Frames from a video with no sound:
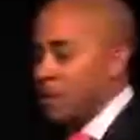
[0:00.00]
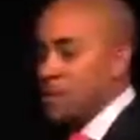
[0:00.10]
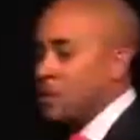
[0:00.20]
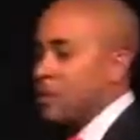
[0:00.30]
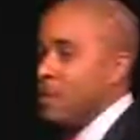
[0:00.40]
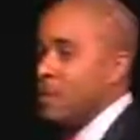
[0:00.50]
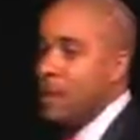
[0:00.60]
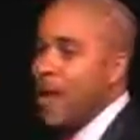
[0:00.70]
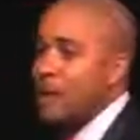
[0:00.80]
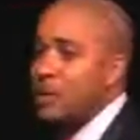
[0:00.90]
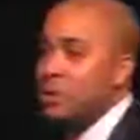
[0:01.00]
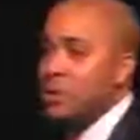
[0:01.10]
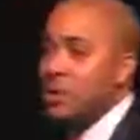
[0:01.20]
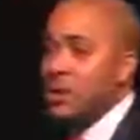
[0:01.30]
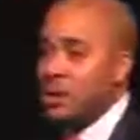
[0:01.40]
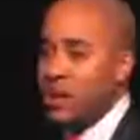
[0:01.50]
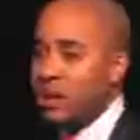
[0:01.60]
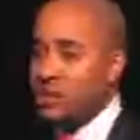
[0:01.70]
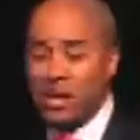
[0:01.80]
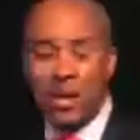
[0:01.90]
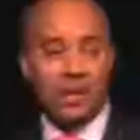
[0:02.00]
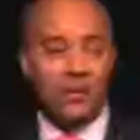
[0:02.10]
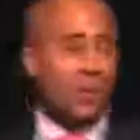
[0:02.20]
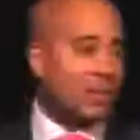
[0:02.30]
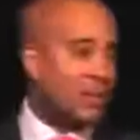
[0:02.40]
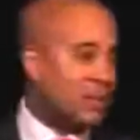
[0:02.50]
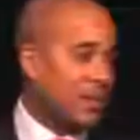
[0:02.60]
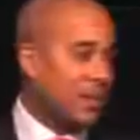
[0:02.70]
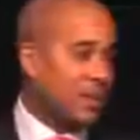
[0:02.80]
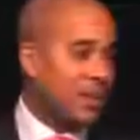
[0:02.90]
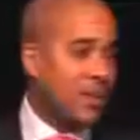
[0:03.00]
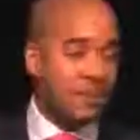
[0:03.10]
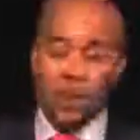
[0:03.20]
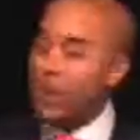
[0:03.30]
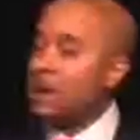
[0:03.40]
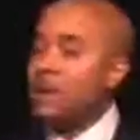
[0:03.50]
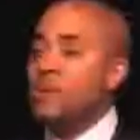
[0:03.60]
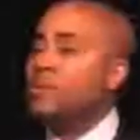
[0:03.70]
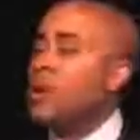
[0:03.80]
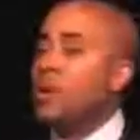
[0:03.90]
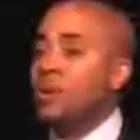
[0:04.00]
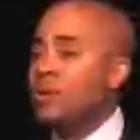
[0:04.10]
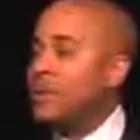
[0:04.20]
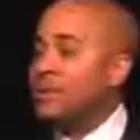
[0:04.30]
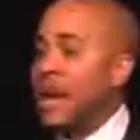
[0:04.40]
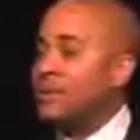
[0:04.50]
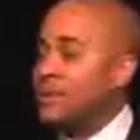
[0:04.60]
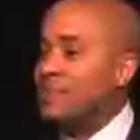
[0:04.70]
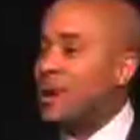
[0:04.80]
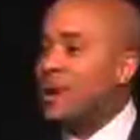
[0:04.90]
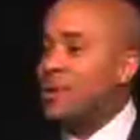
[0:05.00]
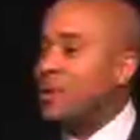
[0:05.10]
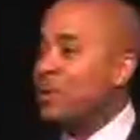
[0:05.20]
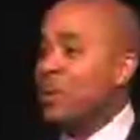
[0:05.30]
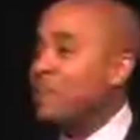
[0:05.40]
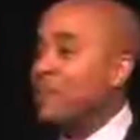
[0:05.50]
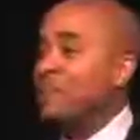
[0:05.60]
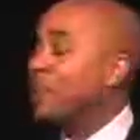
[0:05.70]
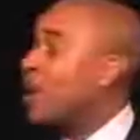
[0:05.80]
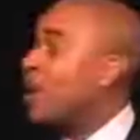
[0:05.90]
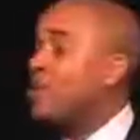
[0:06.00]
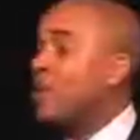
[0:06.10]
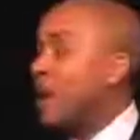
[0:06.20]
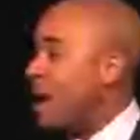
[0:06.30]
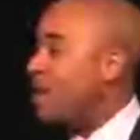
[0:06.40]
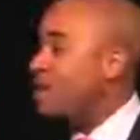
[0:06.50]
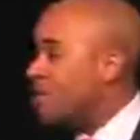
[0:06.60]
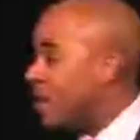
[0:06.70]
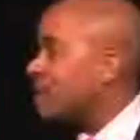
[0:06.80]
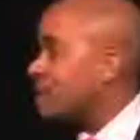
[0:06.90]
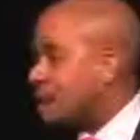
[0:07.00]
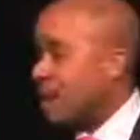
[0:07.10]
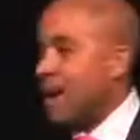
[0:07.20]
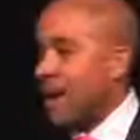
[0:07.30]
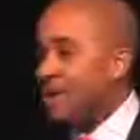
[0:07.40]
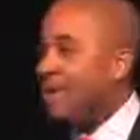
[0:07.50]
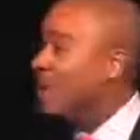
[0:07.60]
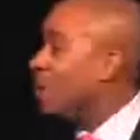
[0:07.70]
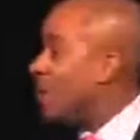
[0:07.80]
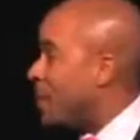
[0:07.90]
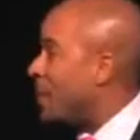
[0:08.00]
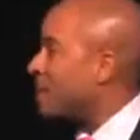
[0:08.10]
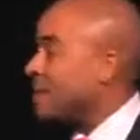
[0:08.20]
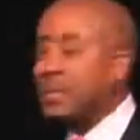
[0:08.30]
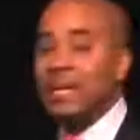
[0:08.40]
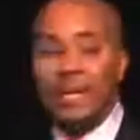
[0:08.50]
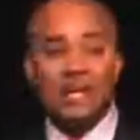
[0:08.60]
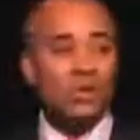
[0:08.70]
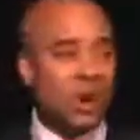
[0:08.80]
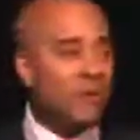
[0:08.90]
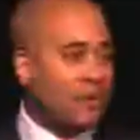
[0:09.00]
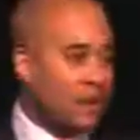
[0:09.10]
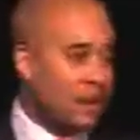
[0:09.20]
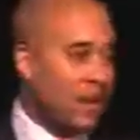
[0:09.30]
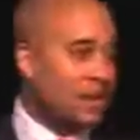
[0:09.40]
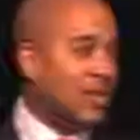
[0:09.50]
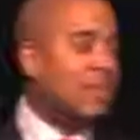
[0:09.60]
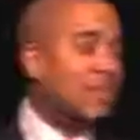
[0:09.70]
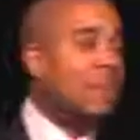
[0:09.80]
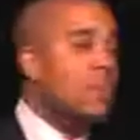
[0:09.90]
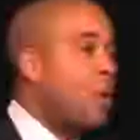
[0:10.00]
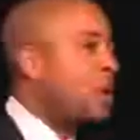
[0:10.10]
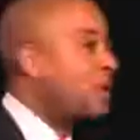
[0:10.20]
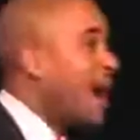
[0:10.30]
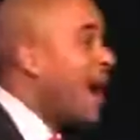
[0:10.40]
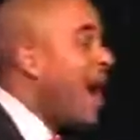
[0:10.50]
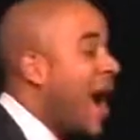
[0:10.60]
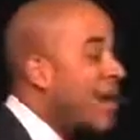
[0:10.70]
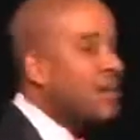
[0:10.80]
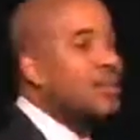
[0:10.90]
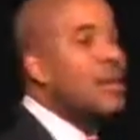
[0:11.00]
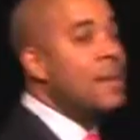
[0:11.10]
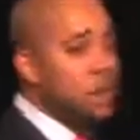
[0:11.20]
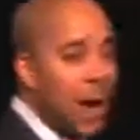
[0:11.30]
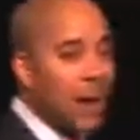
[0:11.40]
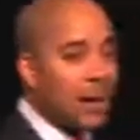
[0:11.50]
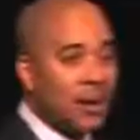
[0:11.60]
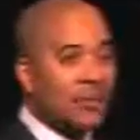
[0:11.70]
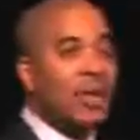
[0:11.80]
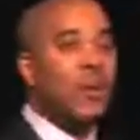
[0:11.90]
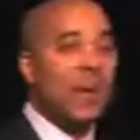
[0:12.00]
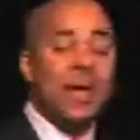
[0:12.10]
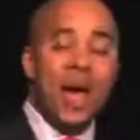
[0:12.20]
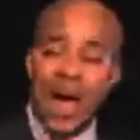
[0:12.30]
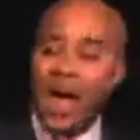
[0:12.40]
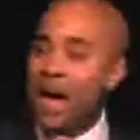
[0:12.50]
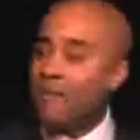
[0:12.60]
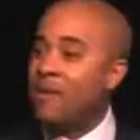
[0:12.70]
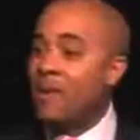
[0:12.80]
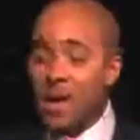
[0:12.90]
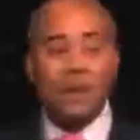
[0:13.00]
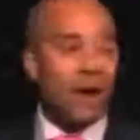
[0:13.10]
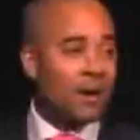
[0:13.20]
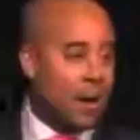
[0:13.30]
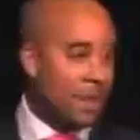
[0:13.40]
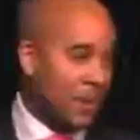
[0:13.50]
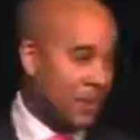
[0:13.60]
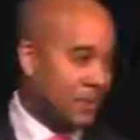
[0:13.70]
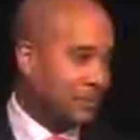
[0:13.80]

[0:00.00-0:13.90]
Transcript: this is going to be brand new to you getting an understanding of what this is. But we're going to be rolling this out tomorrow, and you're going to be blown away when you understand what Business Elite Services is. This is going to be one of the hottest products that we have in our company.